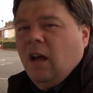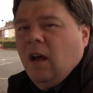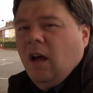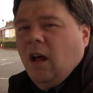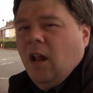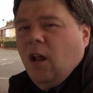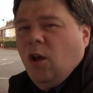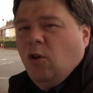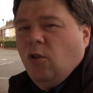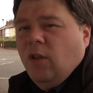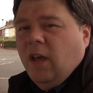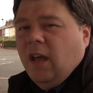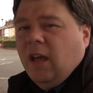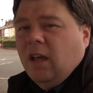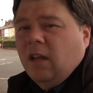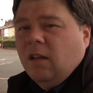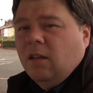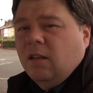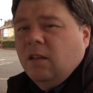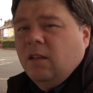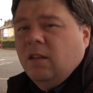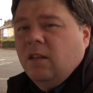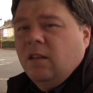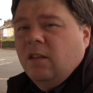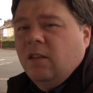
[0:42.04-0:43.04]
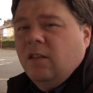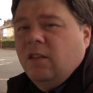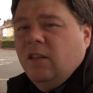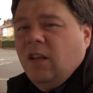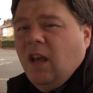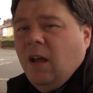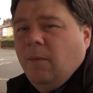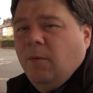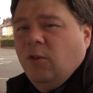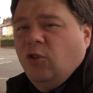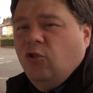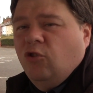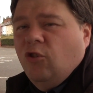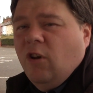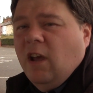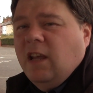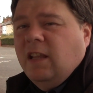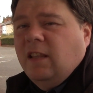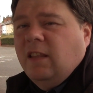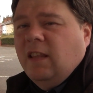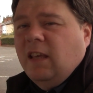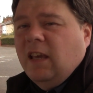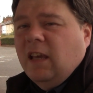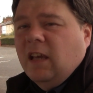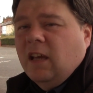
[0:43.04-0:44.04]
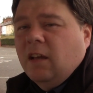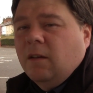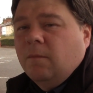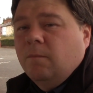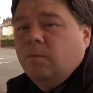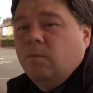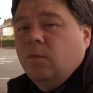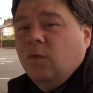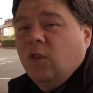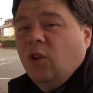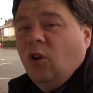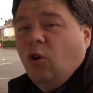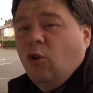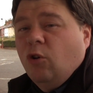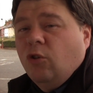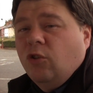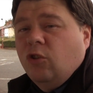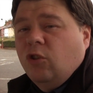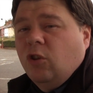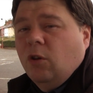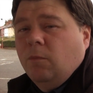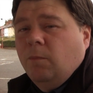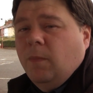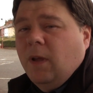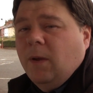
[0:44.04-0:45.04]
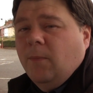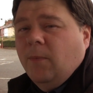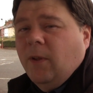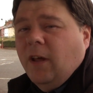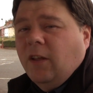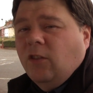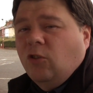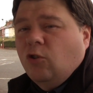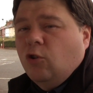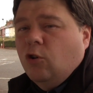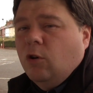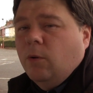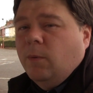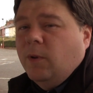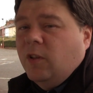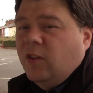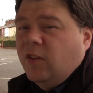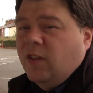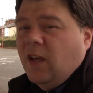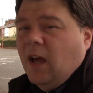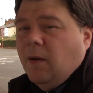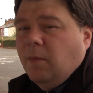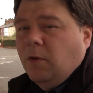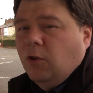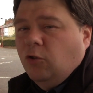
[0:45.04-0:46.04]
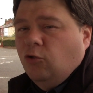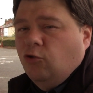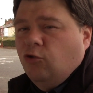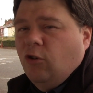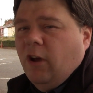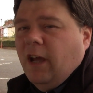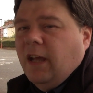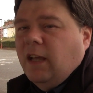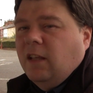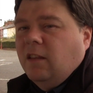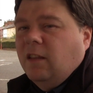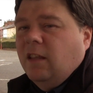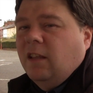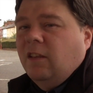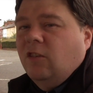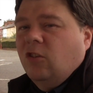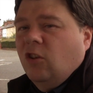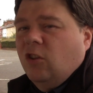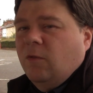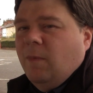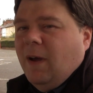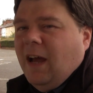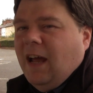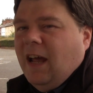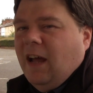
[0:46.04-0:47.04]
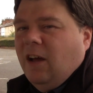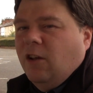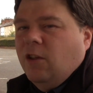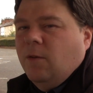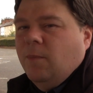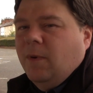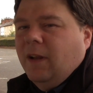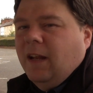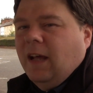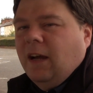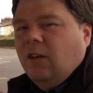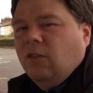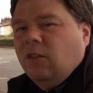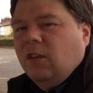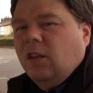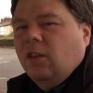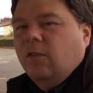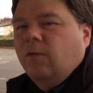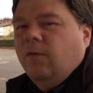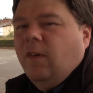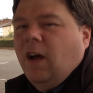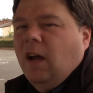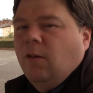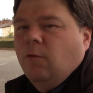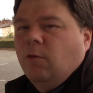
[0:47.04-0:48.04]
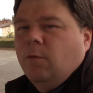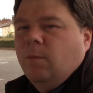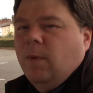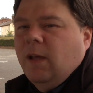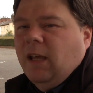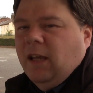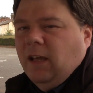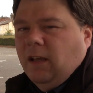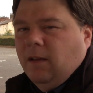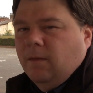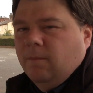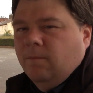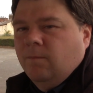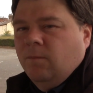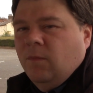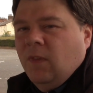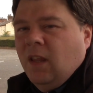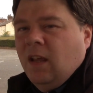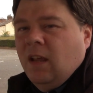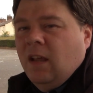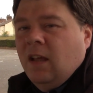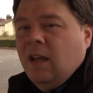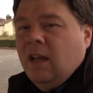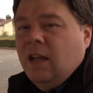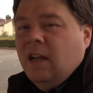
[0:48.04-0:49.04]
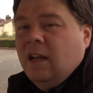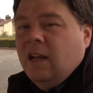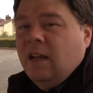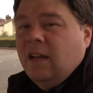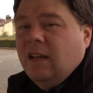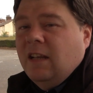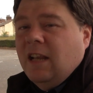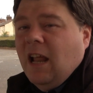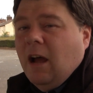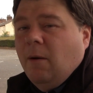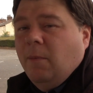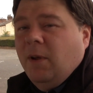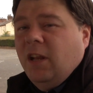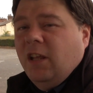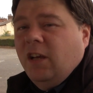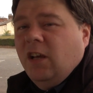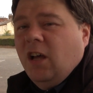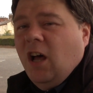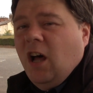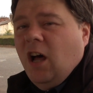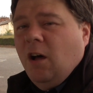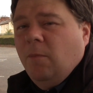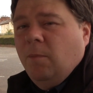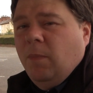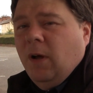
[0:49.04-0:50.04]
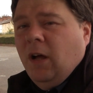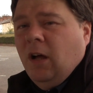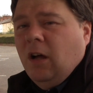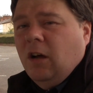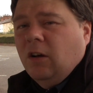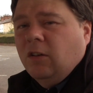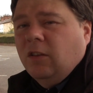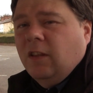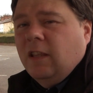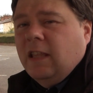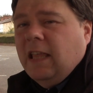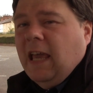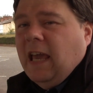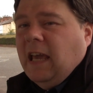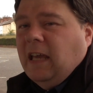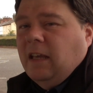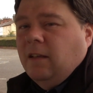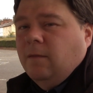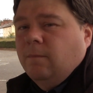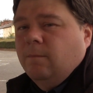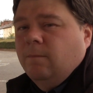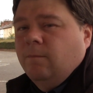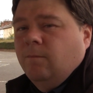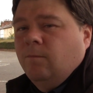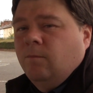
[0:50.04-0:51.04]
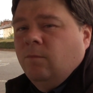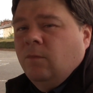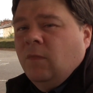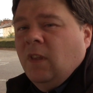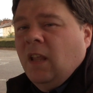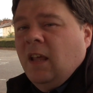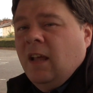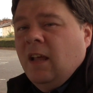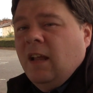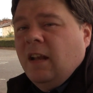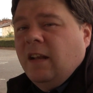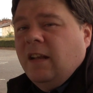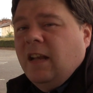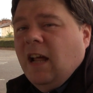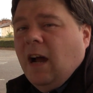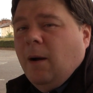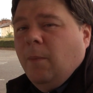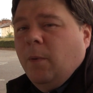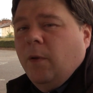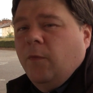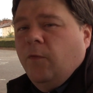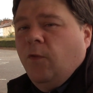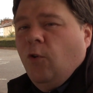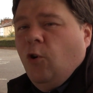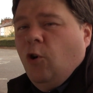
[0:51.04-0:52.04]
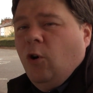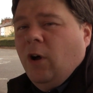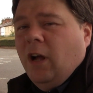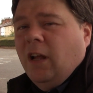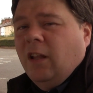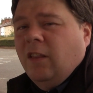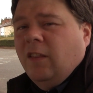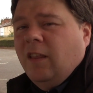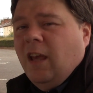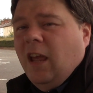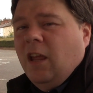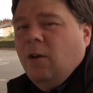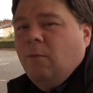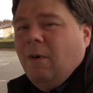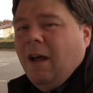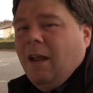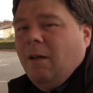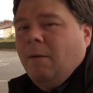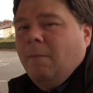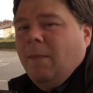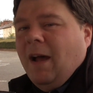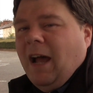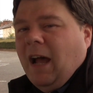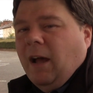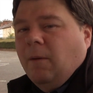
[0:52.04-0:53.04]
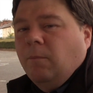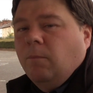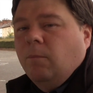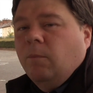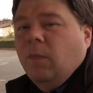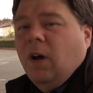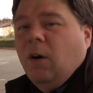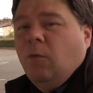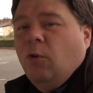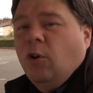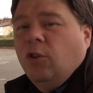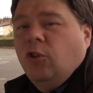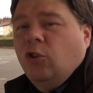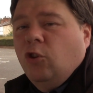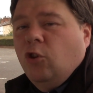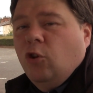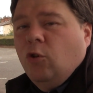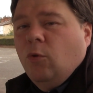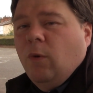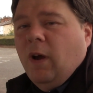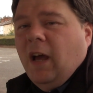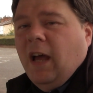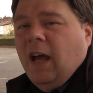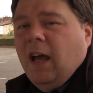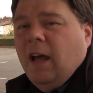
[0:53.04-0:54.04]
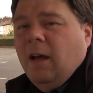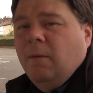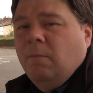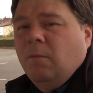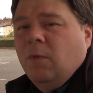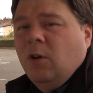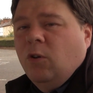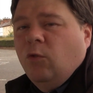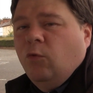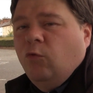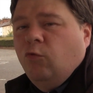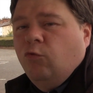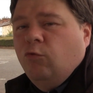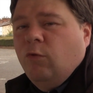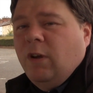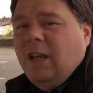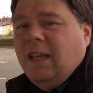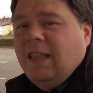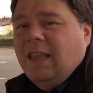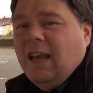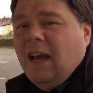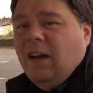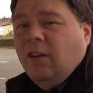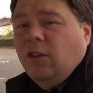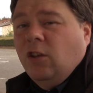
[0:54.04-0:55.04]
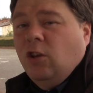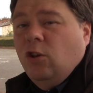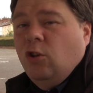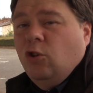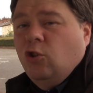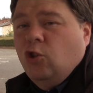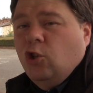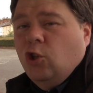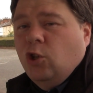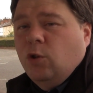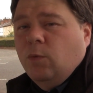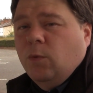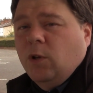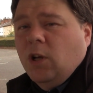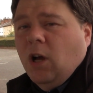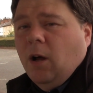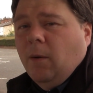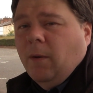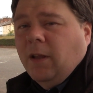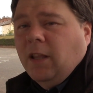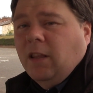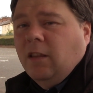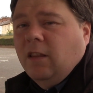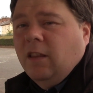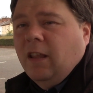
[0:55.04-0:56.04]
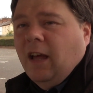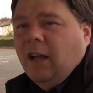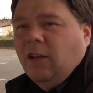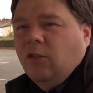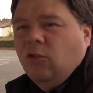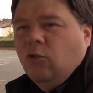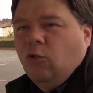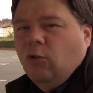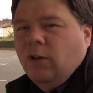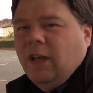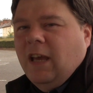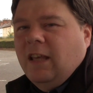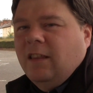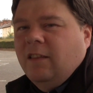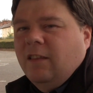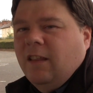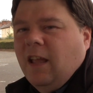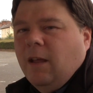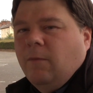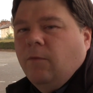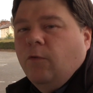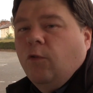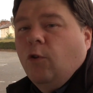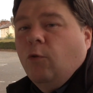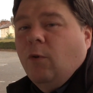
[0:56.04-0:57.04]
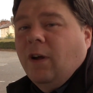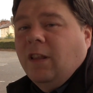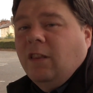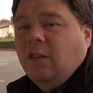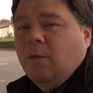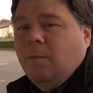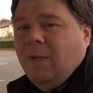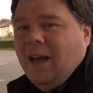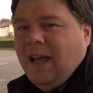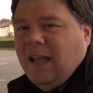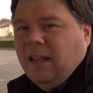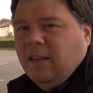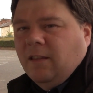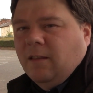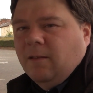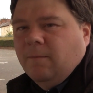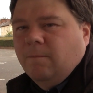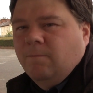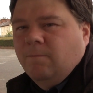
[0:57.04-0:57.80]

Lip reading: Hello there, Sim0nTrains here, or some people like to call me Sim0nTrains. It doesn't matter how you pronounce it, it's fine with me. Now I'm in a car park today. Now before I tell you where I'm at, I want to read out a YouTube comment that I saw yesterday before I went to bed.